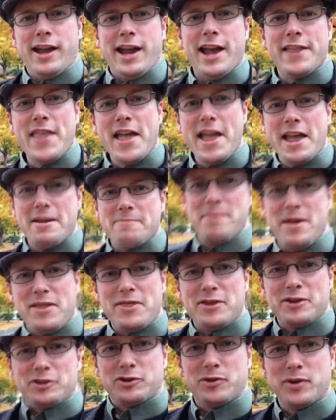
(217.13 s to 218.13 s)
And that had
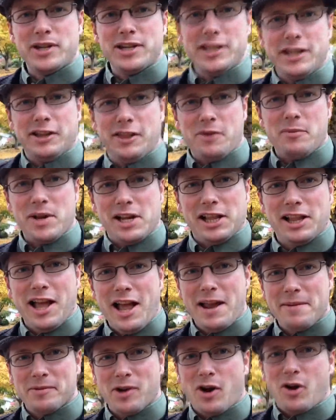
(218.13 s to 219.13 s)
been the tree that we
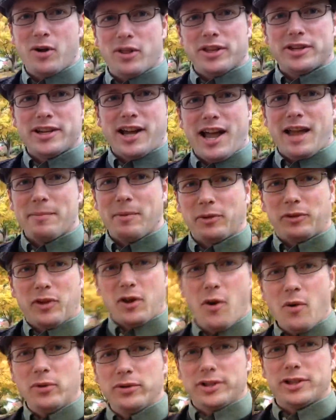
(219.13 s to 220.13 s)
climbed all the time. It was
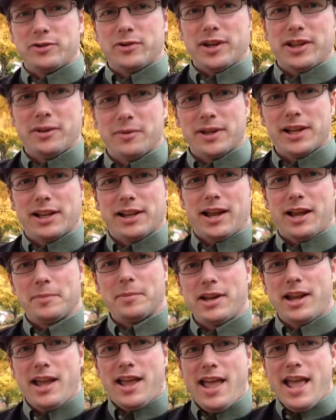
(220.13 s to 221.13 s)
the only tree that we
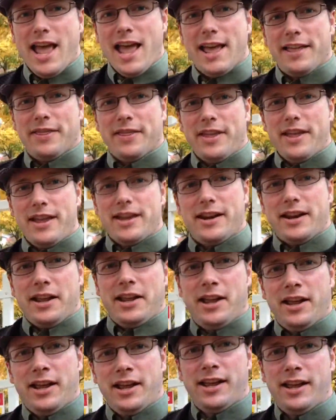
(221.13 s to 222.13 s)
climbed. And then
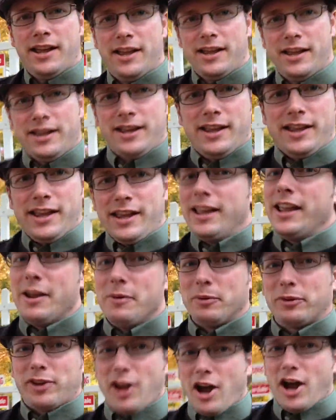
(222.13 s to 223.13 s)
it
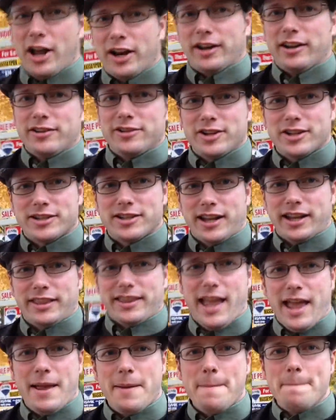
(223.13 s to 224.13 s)
was gone, just like
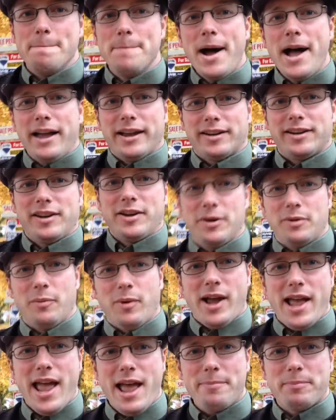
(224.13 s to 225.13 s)
that. But
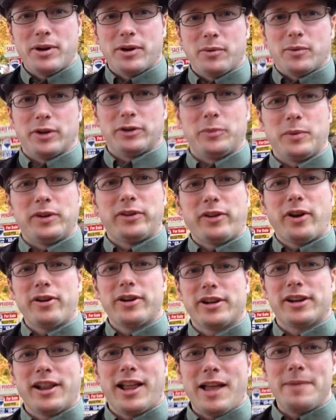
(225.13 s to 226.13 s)
what happened was we
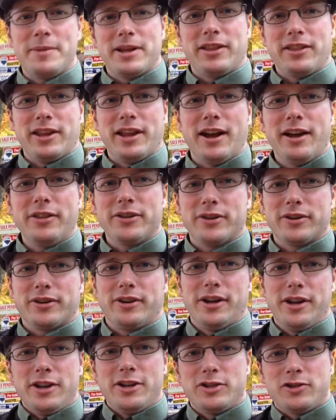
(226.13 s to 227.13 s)
started climbing the other
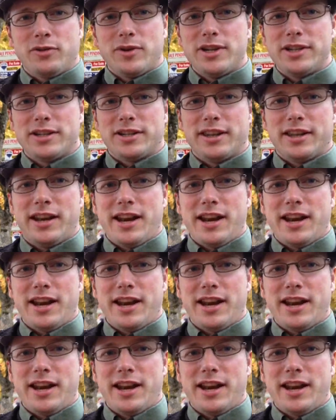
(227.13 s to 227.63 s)
trees in the